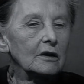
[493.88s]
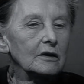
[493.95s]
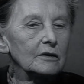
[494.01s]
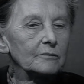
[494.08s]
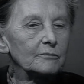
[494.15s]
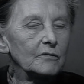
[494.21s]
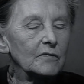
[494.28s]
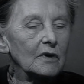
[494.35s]

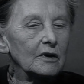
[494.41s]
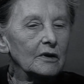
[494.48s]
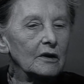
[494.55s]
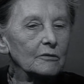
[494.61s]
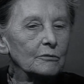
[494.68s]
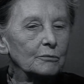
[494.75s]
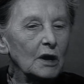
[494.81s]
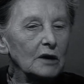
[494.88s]
uh,
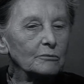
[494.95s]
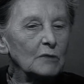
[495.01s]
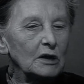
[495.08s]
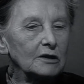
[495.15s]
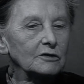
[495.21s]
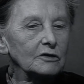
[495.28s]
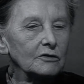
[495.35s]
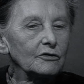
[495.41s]
when
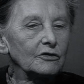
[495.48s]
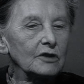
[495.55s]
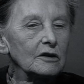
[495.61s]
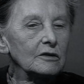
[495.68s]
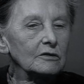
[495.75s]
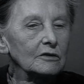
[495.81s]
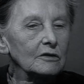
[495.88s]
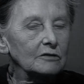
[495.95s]

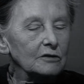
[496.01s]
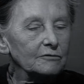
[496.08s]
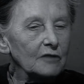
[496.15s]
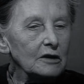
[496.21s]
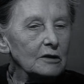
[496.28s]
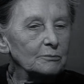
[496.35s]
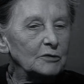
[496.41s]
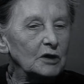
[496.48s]
militancy
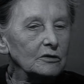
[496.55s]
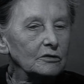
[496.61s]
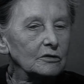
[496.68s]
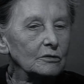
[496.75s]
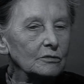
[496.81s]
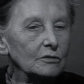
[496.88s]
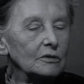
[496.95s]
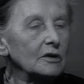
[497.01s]
developed
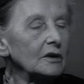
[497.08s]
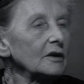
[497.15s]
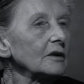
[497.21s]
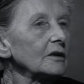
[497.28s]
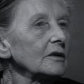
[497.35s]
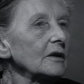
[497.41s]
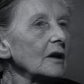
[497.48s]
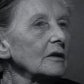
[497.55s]
into
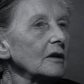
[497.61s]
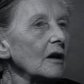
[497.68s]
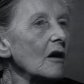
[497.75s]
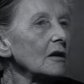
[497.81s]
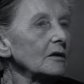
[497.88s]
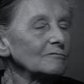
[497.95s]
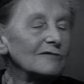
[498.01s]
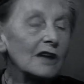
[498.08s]
real
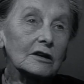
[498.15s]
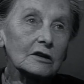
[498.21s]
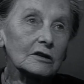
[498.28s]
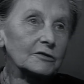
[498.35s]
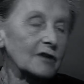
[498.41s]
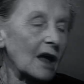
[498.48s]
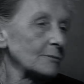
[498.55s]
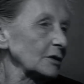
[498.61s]

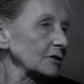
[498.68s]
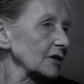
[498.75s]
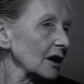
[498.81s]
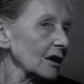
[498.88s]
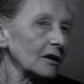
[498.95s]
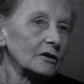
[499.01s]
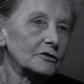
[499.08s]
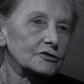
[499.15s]
uh, uh,
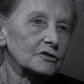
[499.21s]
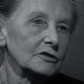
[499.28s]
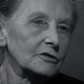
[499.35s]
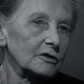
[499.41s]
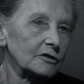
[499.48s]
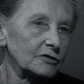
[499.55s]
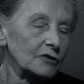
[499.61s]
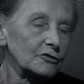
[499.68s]
sabotage,
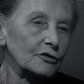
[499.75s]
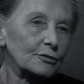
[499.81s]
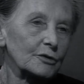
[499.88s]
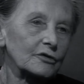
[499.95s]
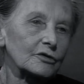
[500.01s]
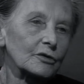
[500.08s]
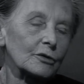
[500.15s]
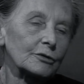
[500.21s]
uh, such as
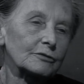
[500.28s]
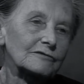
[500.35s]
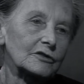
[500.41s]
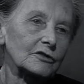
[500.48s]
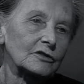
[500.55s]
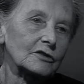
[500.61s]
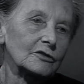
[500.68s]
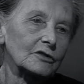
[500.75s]
we saw,
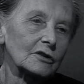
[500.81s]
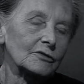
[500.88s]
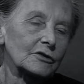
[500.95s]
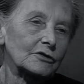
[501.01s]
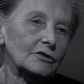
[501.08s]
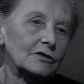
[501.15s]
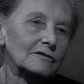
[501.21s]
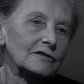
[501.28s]
for instance,
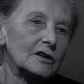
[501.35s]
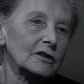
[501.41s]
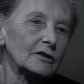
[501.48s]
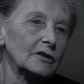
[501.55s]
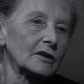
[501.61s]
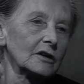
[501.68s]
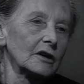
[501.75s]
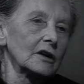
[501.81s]
on the
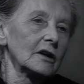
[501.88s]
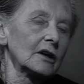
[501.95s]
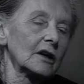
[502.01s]
screen, mm.